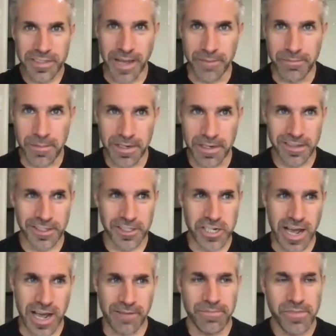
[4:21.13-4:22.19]
type them into the
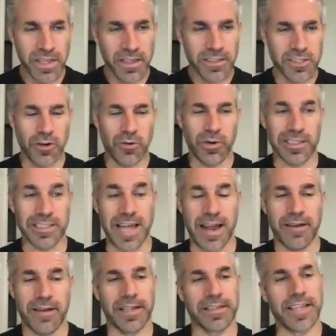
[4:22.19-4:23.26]
chat. So we're
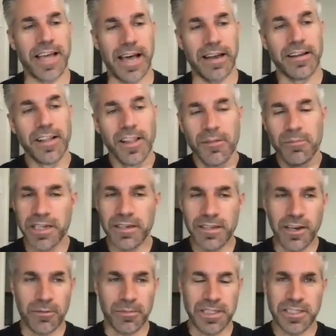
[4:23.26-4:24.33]
excited about that. But,
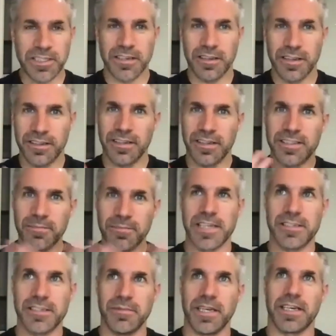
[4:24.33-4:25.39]
Melissa, it's
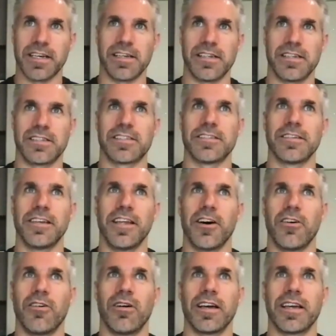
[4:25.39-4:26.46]
amazing because,
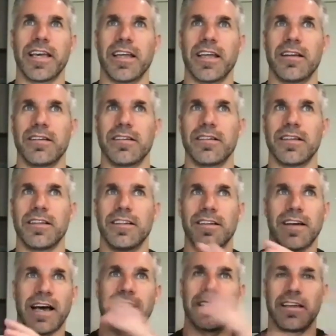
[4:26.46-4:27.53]
again,
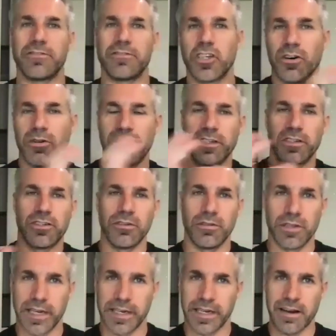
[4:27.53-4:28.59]
I'd love to go into
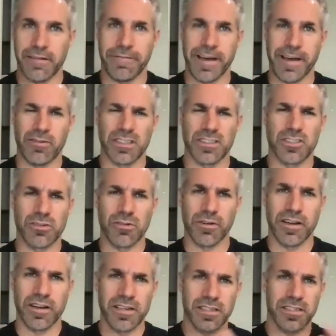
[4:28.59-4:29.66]
kind of founding
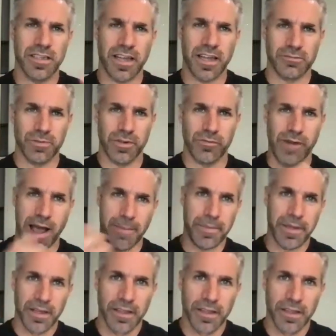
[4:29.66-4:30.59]
stories as we wrap